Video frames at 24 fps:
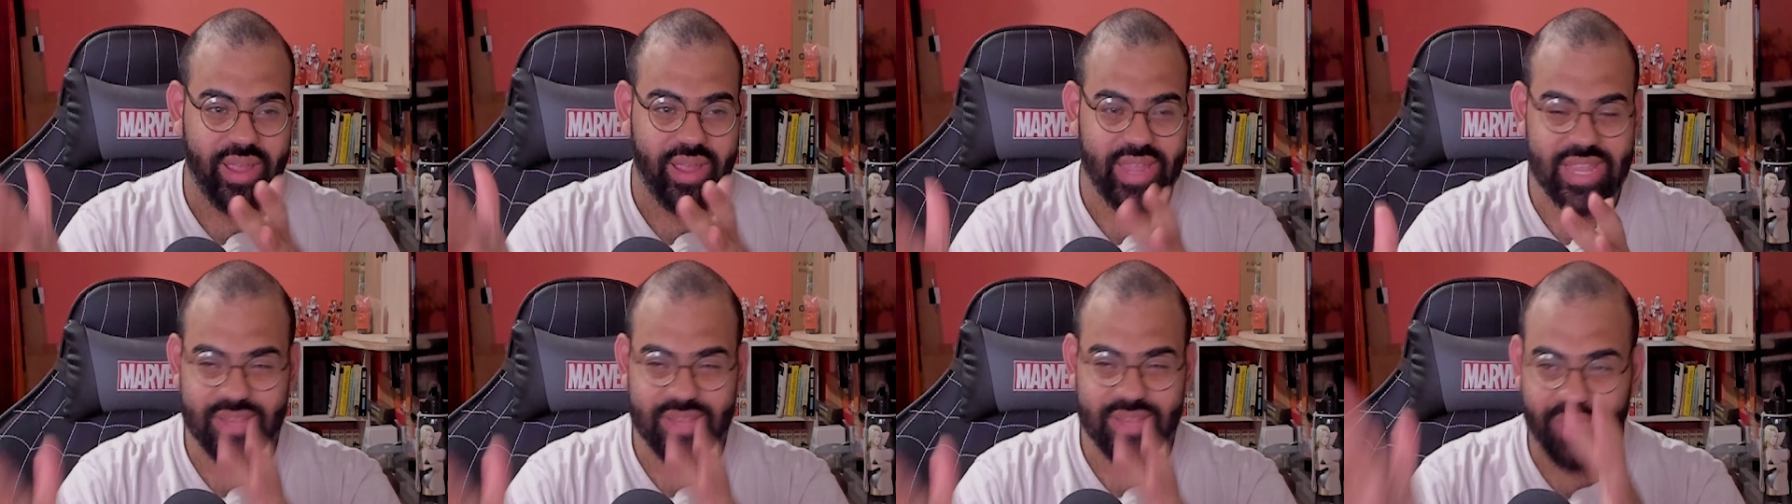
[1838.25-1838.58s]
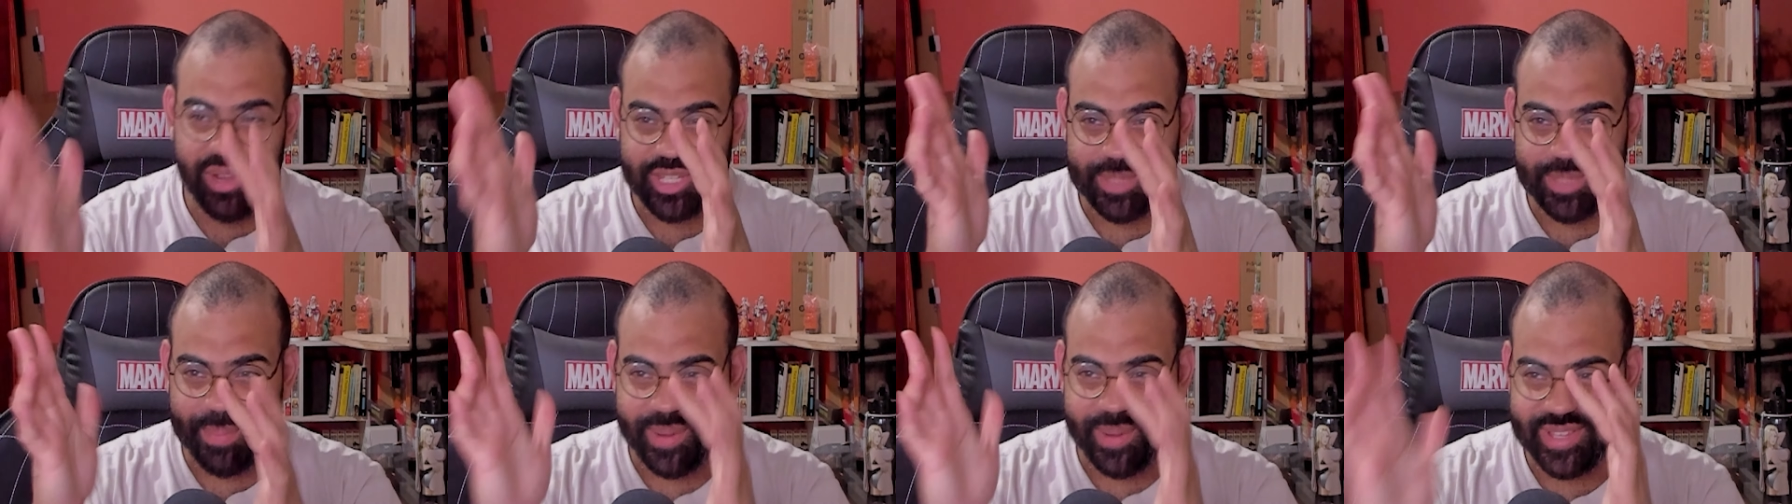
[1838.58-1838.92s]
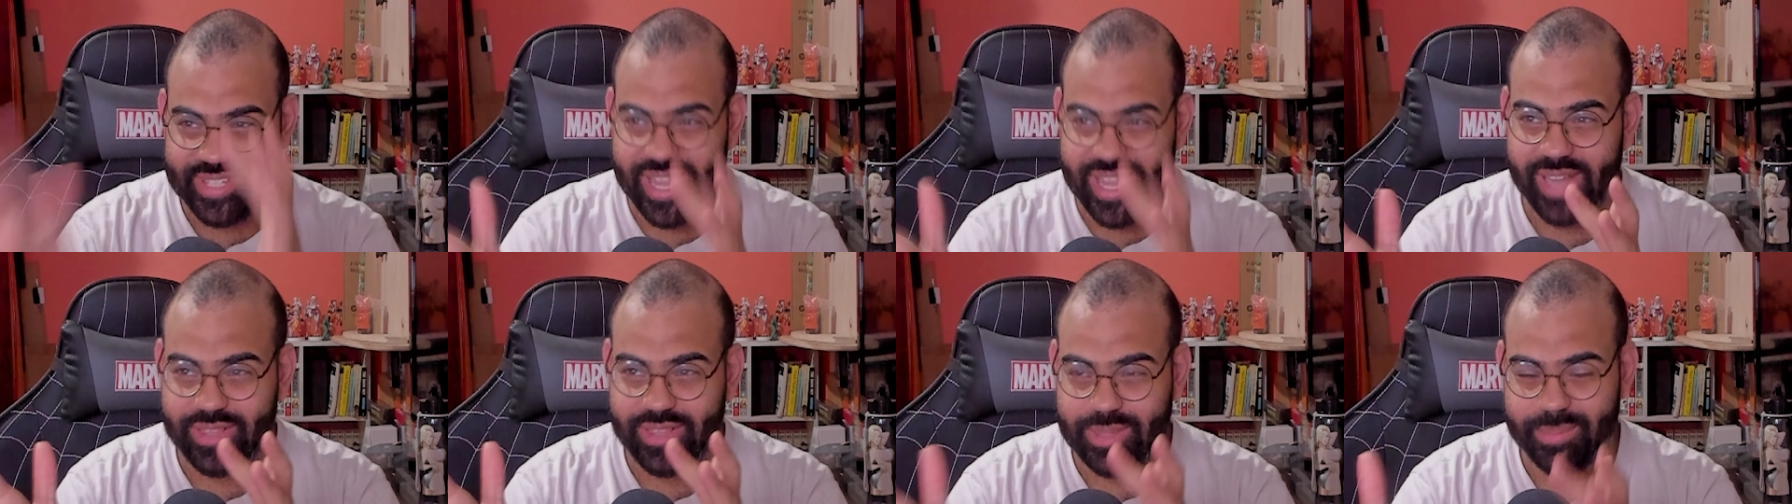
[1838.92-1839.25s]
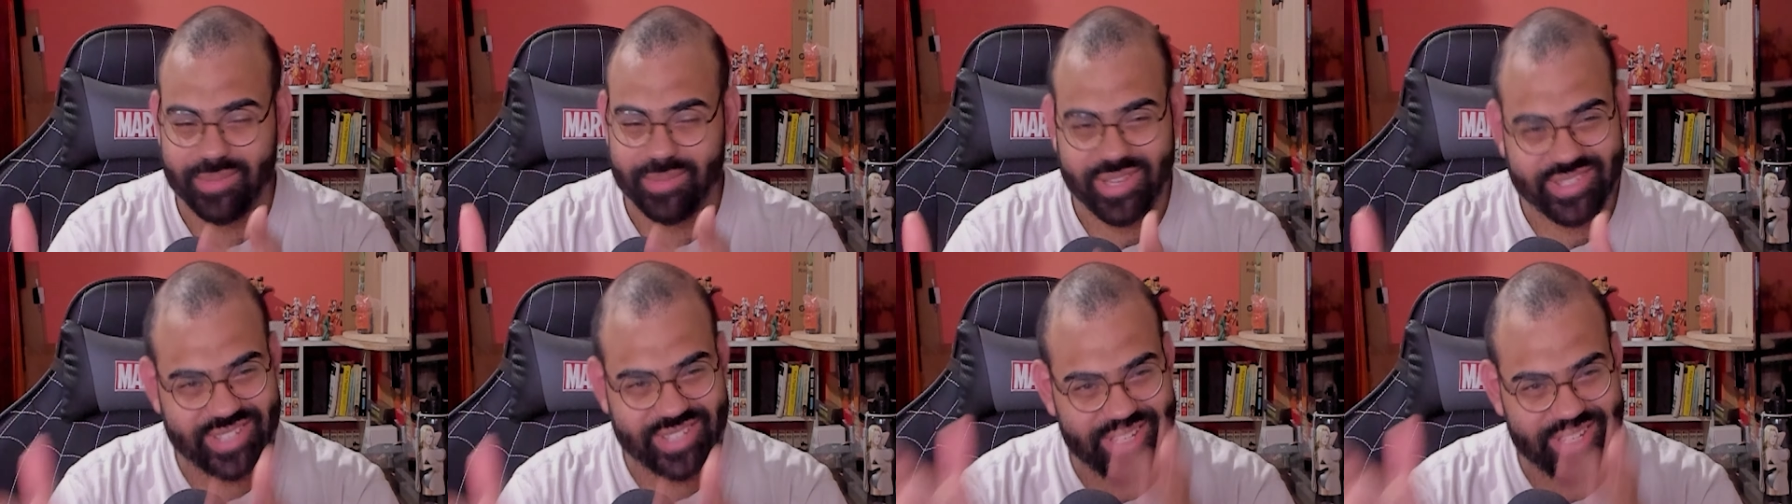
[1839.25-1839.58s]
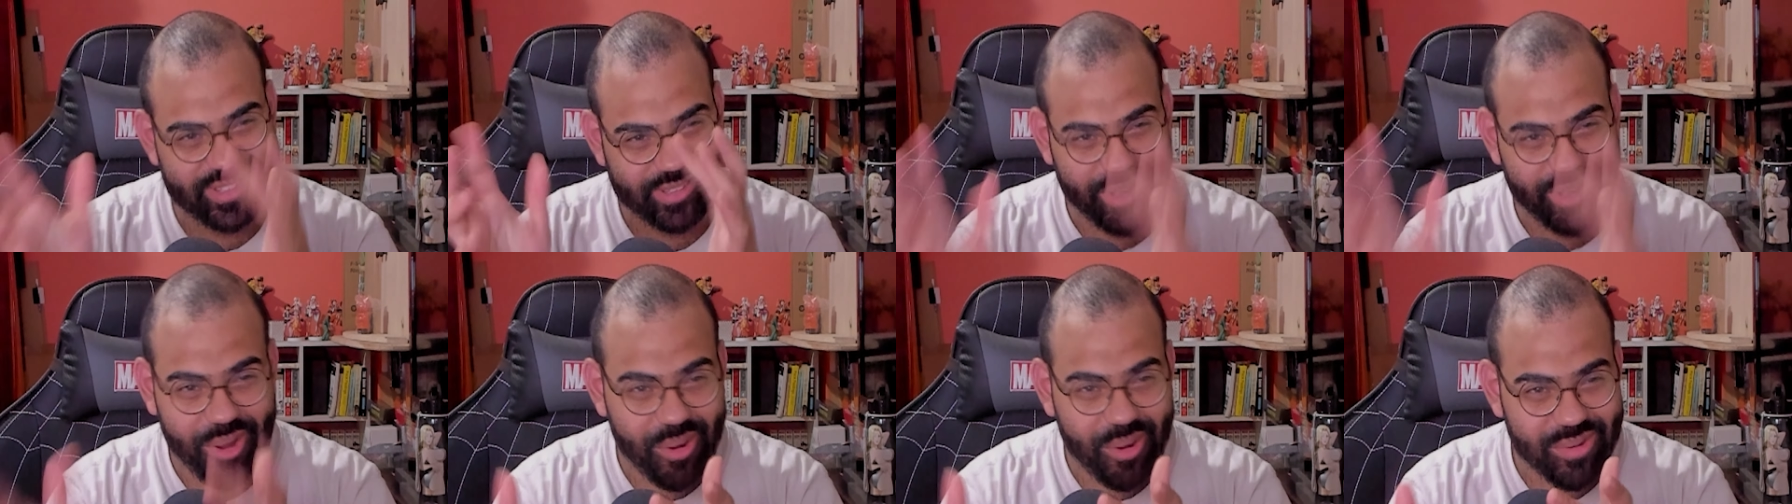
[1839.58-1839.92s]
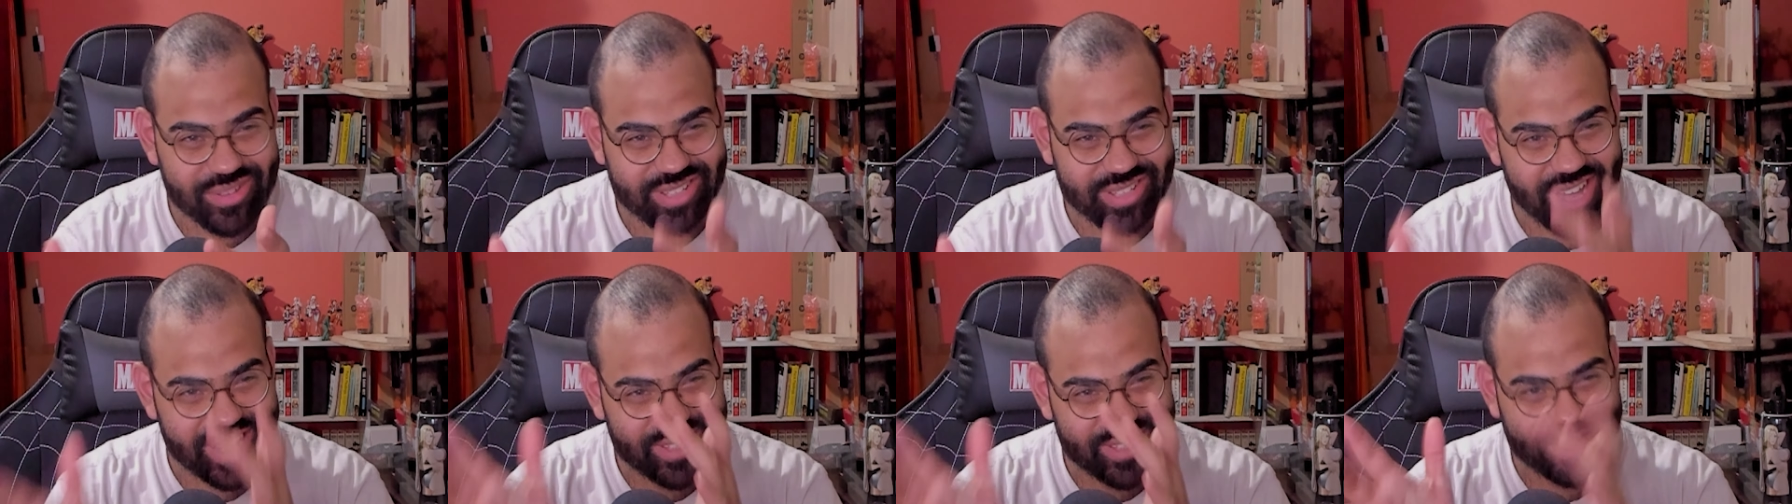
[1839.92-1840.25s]
He wants to protect him because he knows
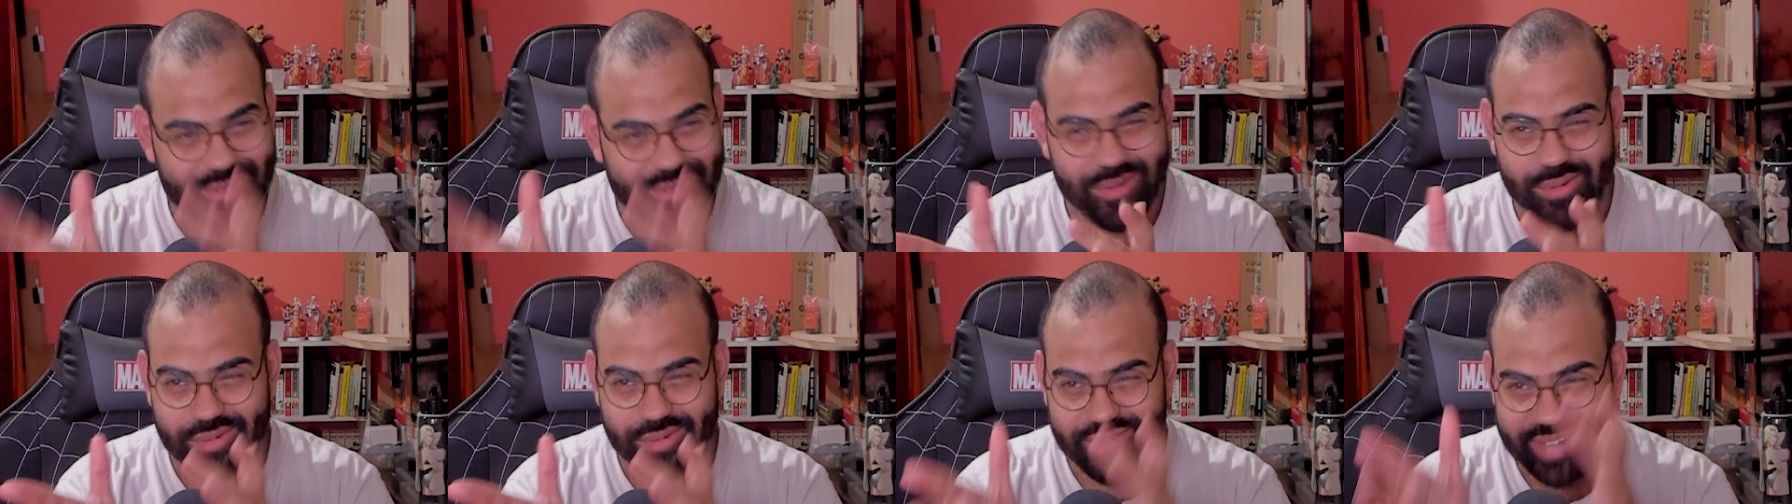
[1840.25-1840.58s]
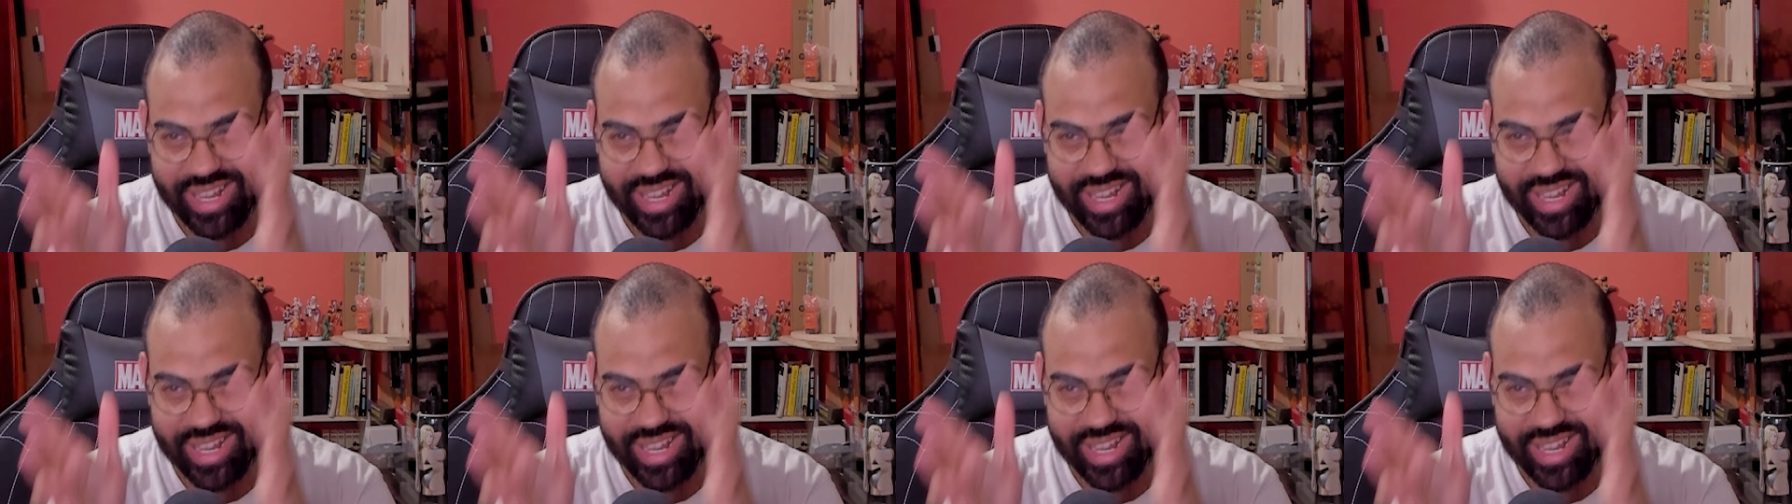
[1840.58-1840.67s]
that's Khun.